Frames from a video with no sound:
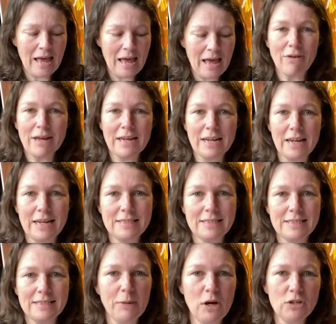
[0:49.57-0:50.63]

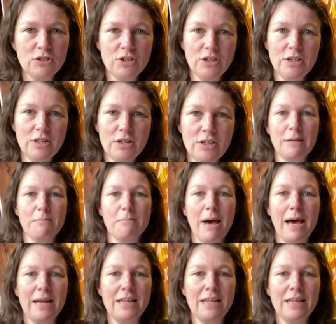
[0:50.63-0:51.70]
regulating emotions and
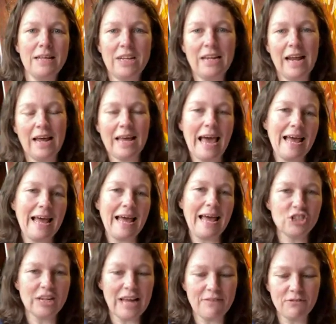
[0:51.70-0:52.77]
managing like
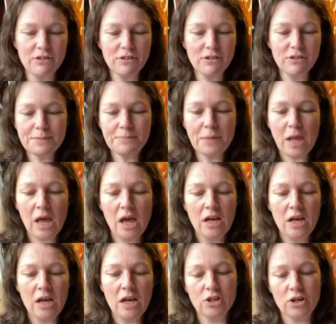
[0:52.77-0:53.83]
energy levels.
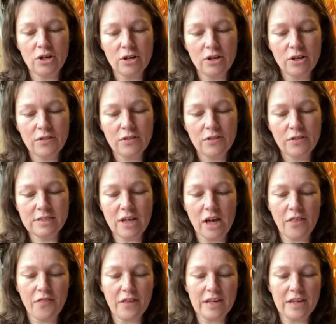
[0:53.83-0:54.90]
So there's
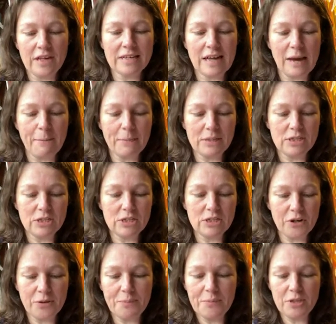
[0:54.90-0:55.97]
certain things that can be
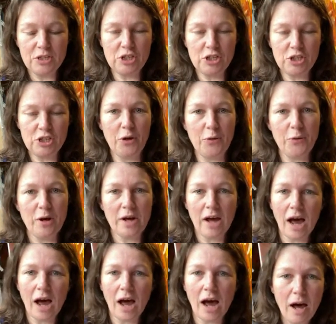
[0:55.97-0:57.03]
done to
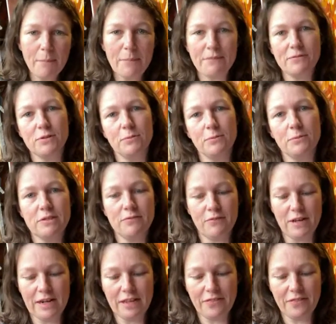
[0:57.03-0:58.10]
calm if someone's
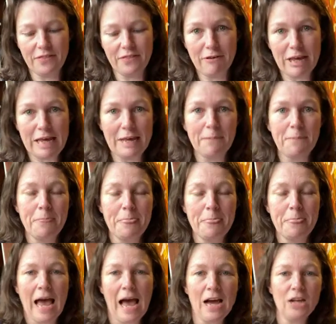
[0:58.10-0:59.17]
feeling very
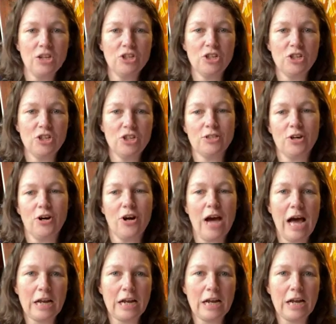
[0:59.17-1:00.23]
anxious or
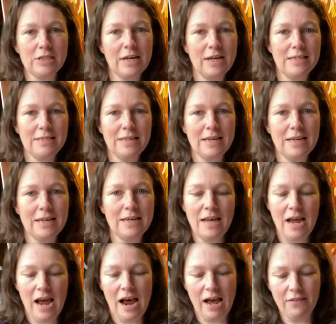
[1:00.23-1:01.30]
agitated,
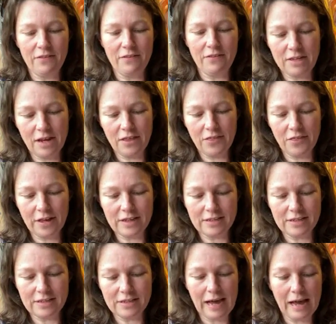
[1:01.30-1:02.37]
and there's certain
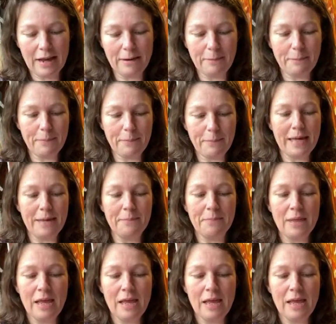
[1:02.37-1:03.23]
things that can be